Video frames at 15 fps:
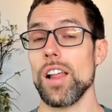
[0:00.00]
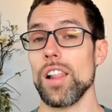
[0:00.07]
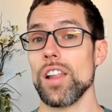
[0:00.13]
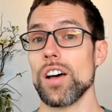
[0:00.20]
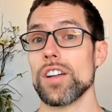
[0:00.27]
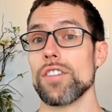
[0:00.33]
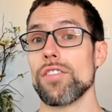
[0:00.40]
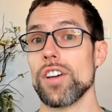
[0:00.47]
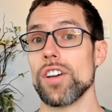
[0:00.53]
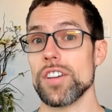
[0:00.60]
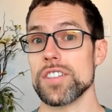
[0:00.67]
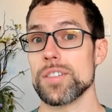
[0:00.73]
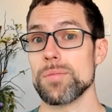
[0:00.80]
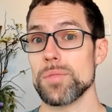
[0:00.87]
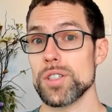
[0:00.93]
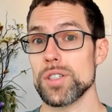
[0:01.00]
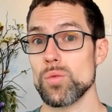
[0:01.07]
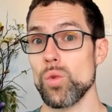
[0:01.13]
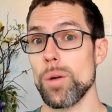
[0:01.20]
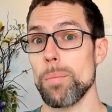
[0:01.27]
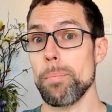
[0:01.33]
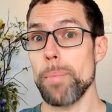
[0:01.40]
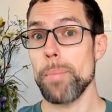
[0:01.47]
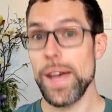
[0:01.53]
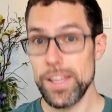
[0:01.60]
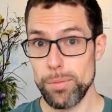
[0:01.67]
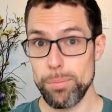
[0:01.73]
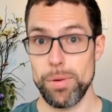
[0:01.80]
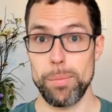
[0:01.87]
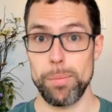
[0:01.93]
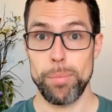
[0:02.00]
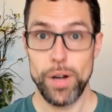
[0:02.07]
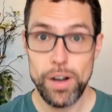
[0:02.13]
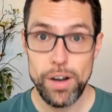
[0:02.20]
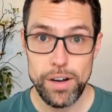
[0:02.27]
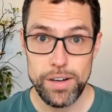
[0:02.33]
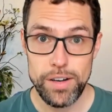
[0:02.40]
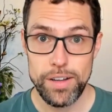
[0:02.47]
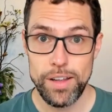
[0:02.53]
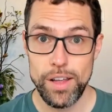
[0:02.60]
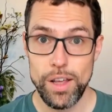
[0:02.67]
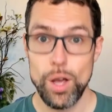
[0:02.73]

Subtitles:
a lot of customers were better prepared